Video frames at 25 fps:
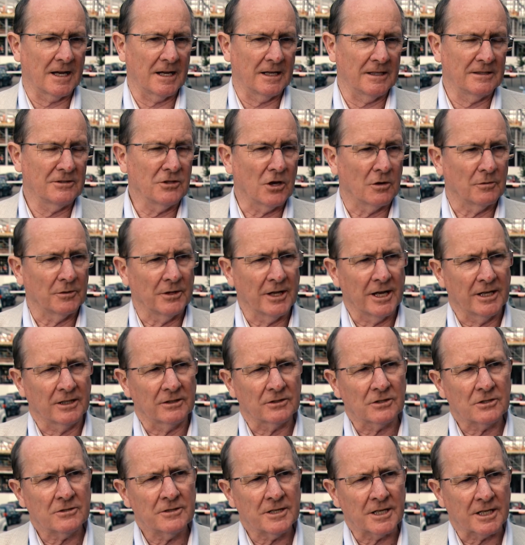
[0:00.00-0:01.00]
is not without
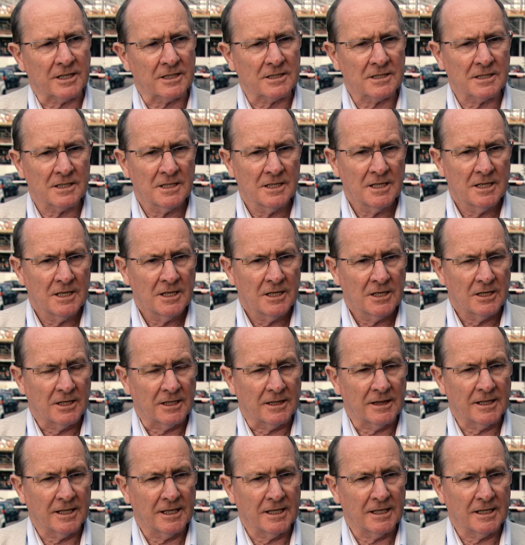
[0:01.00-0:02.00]
its critics, I
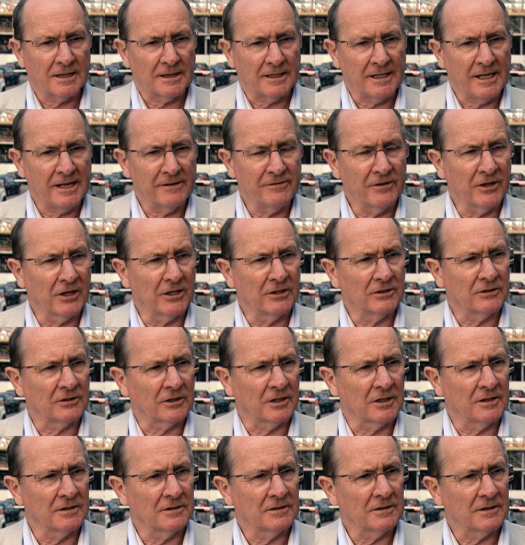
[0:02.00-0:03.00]
think the evidence
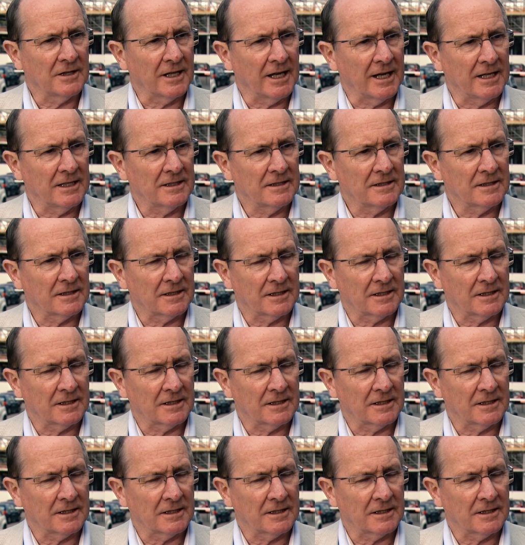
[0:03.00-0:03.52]
is that